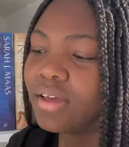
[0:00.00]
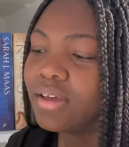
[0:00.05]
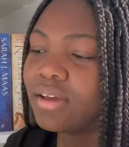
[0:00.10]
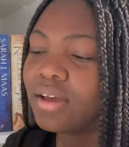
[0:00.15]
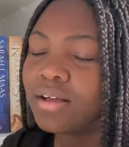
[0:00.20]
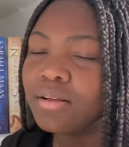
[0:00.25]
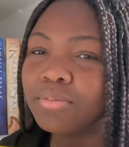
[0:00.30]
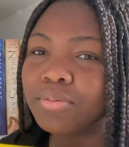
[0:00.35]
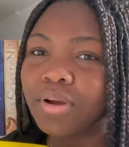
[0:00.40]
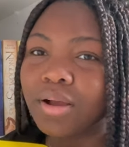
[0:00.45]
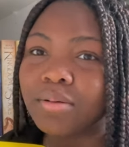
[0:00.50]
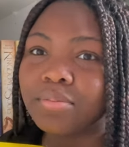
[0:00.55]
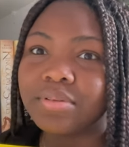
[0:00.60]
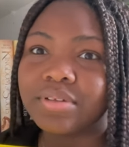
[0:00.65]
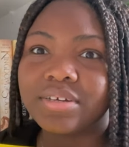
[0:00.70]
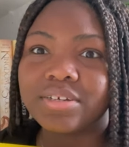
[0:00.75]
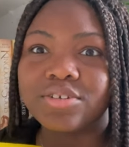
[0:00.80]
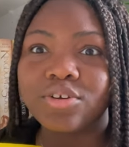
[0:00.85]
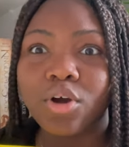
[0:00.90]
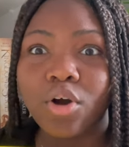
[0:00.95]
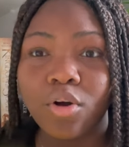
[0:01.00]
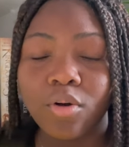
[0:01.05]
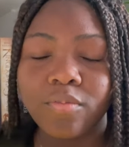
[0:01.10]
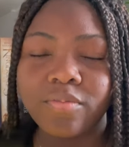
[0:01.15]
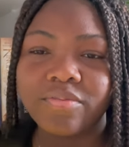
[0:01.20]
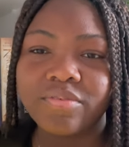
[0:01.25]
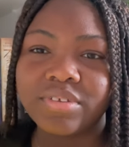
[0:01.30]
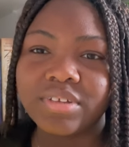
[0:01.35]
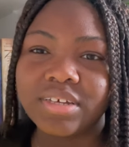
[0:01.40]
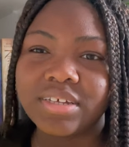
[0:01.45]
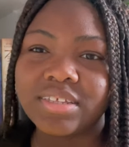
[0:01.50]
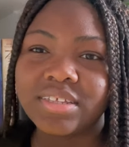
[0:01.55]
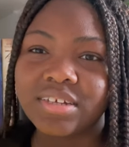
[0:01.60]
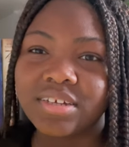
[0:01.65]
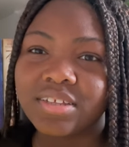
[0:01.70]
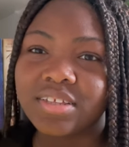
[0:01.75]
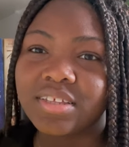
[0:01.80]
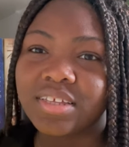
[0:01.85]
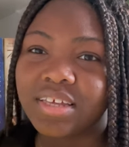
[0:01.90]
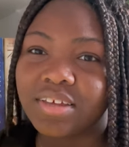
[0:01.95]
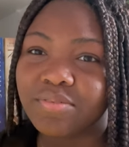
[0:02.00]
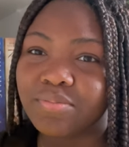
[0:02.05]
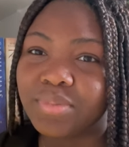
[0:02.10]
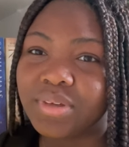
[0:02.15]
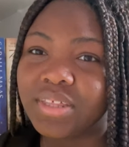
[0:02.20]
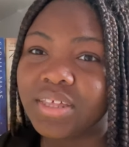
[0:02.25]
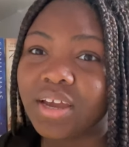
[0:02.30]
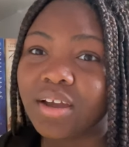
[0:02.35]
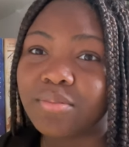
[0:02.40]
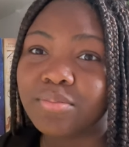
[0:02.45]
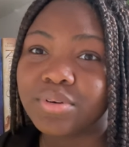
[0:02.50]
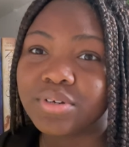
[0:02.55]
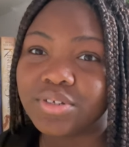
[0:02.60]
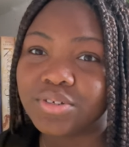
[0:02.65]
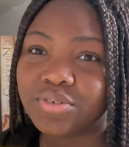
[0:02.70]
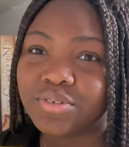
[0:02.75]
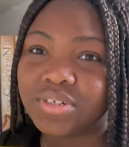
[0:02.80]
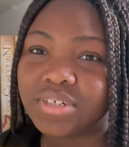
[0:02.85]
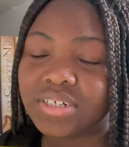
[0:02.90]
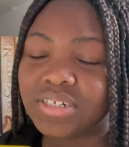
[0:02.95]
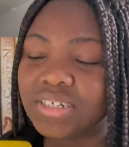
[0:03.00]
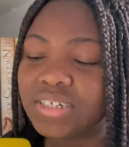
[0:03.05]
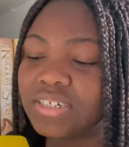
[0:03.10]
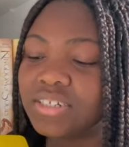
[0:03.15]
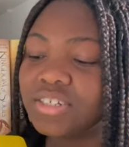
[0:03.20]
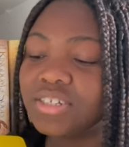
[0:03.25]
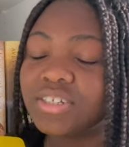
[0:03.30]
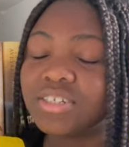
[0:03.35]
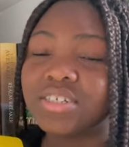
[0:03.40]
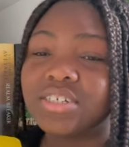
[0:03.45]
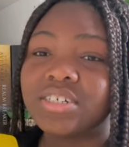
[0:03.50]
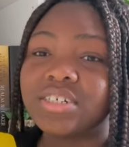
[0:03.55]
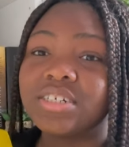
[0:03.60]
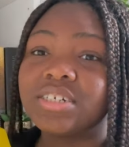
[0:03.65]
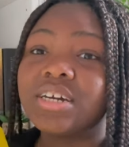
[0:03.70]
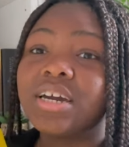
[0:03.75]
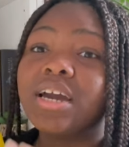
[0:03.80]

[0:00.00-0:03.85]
I'll probably, hopefully they'll give me the opportunity to